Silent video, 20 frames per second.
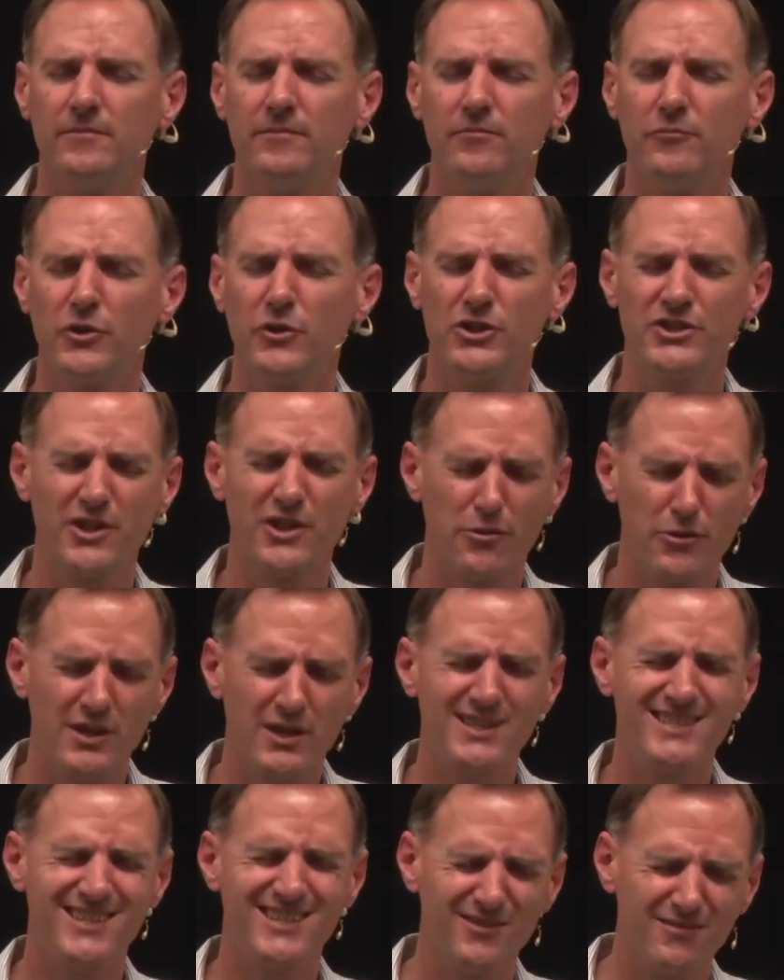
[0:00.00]
because the
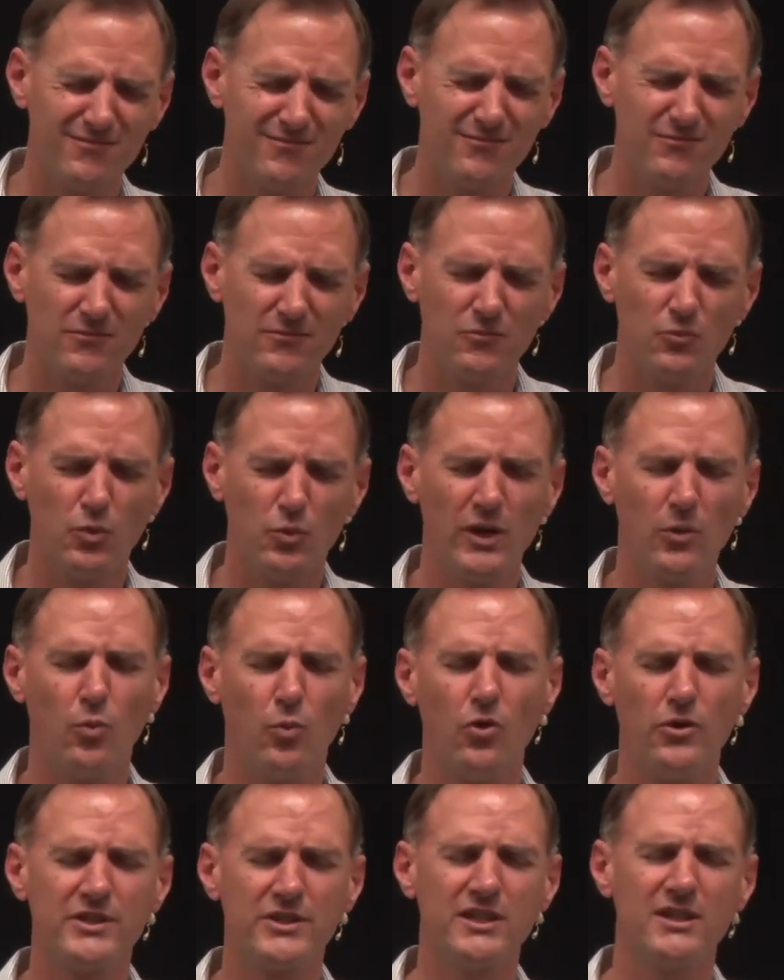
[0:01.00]
things that we're
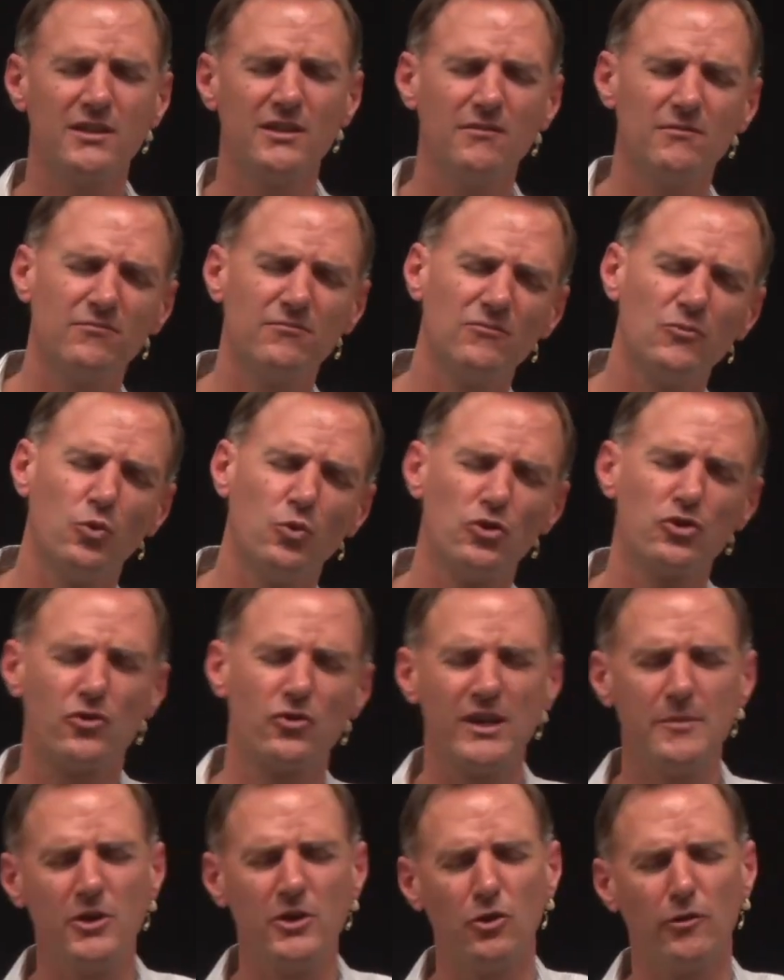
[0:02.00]
wanting or
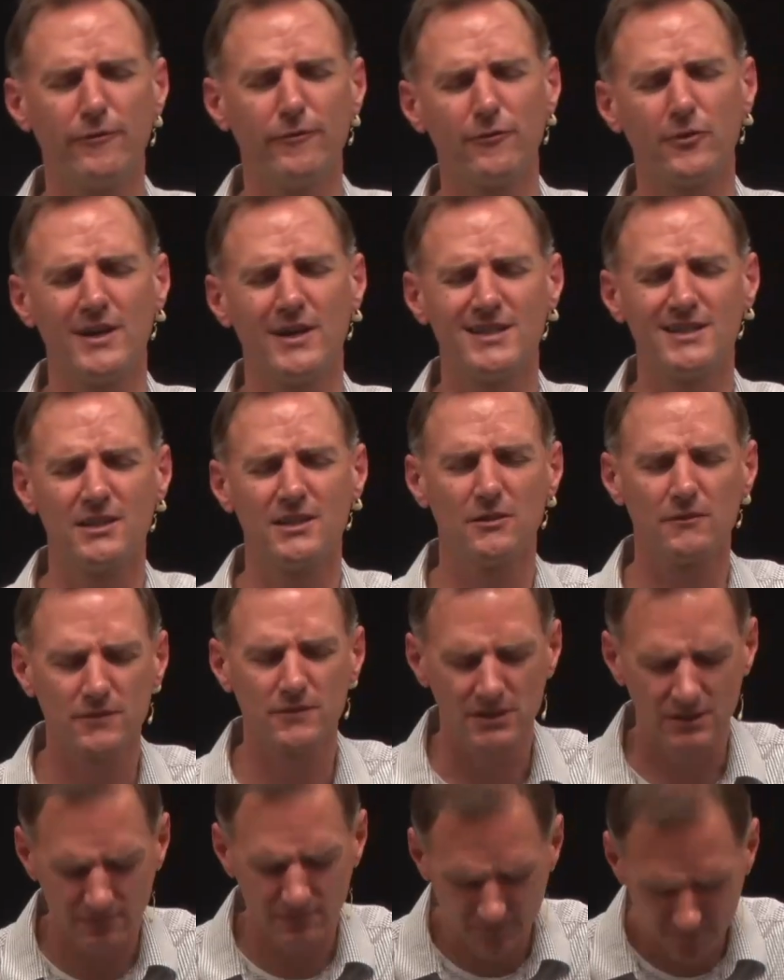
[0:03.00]
dreaming of for ourselves